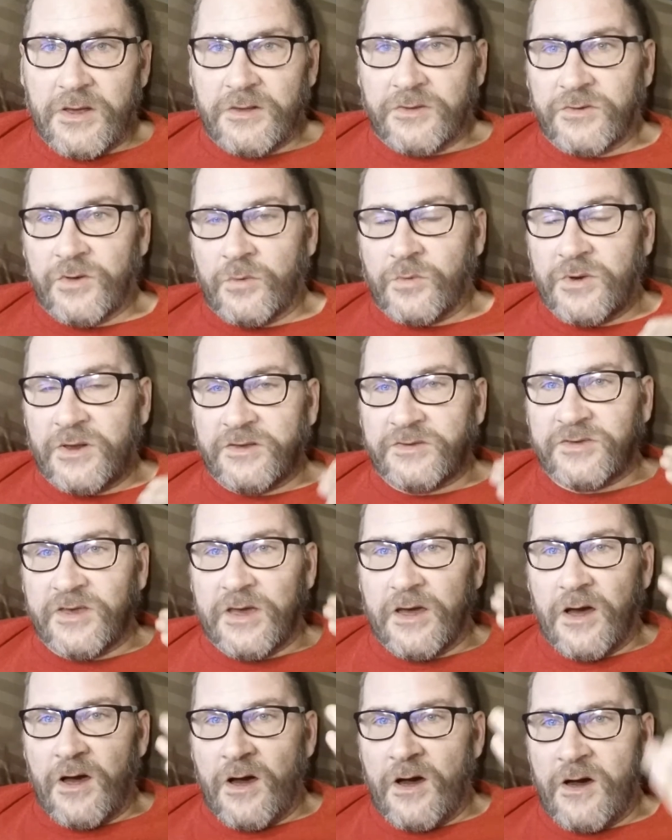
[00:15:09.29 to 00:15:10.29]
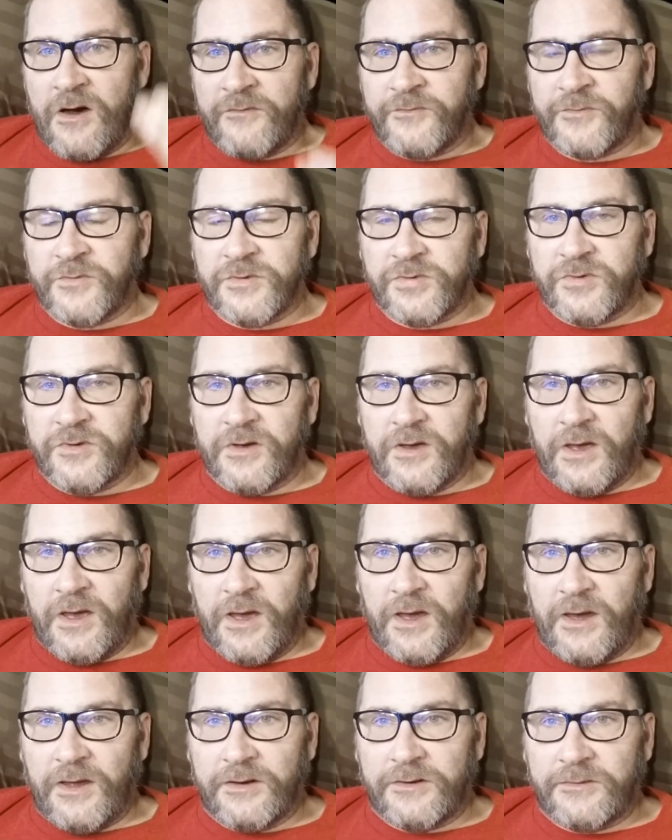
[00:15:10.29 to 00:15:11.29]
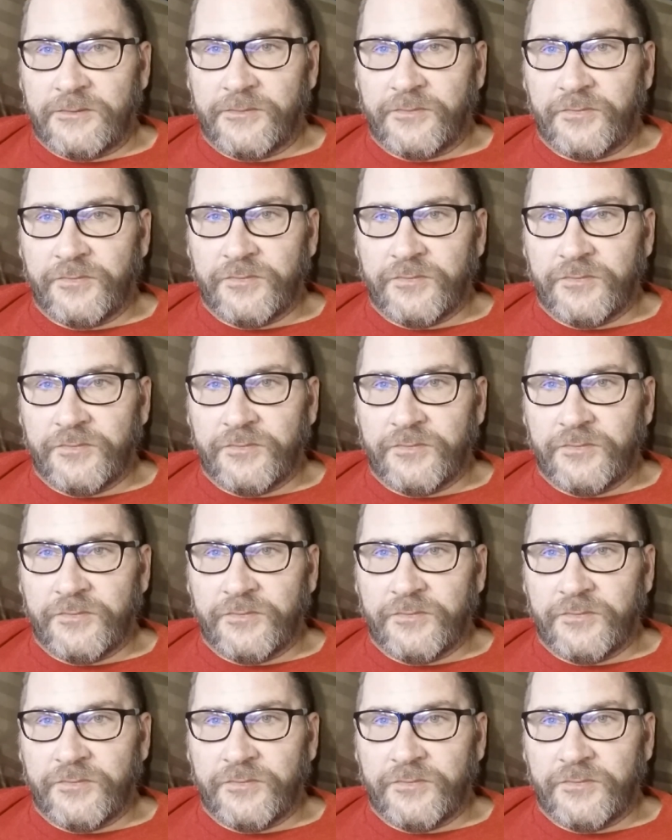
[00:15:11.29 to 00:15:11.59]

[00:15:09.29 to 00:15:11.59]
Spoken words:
So when they say off with your head,